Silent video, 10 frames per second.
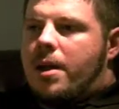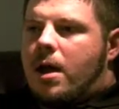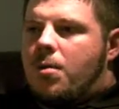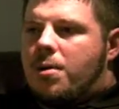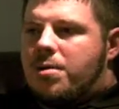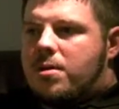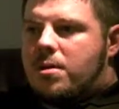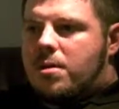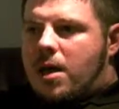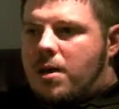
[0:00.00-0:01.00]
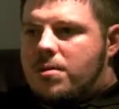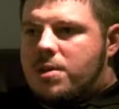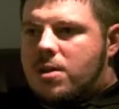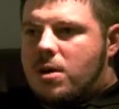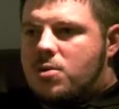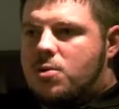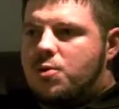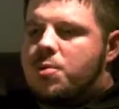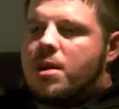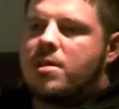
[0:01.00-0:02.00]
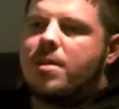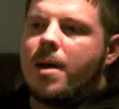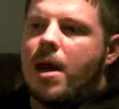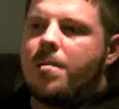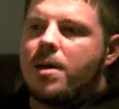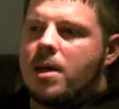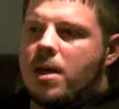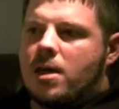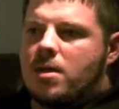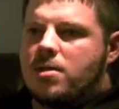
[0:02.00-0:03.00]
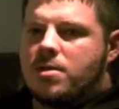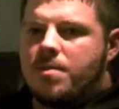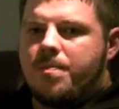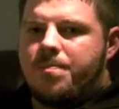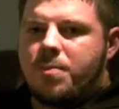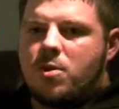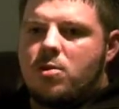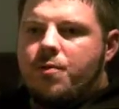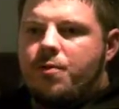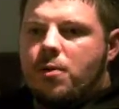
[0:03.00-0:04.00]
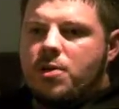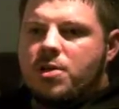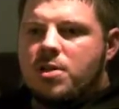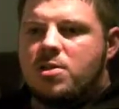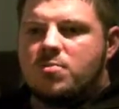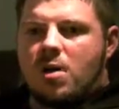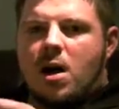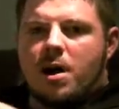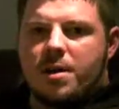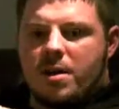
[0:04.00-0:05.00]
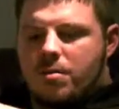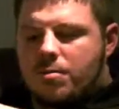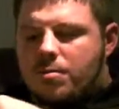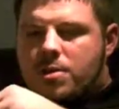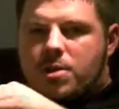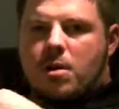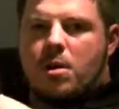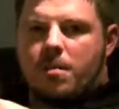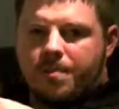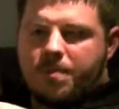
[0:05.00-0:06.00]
Now with the Henry cigar tools, what ends up happening is you force this rod in through the cigar.